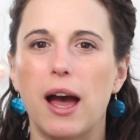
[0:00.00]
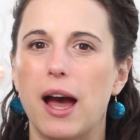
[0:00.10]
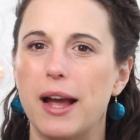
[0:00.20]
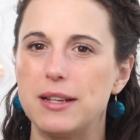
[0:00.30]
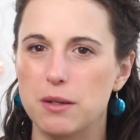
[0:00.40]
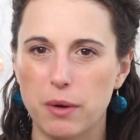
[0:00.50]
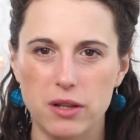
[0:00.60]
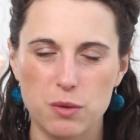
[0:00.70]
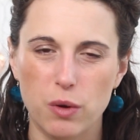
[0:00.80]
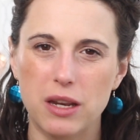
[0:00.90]
I did wear
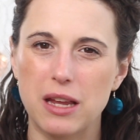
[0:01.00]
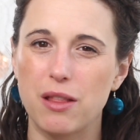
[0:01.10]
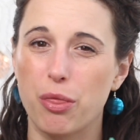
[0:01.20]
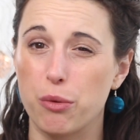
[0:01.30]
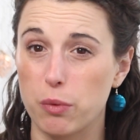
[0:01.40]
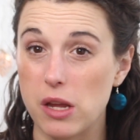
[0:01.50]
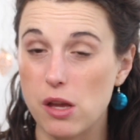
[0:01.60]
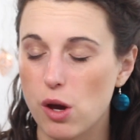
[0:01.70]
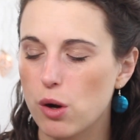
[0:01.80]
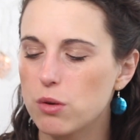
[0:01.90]
this one in
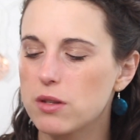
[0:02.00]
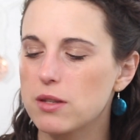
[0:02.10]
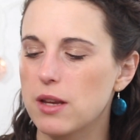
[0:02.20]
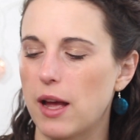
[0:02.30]
3 coats.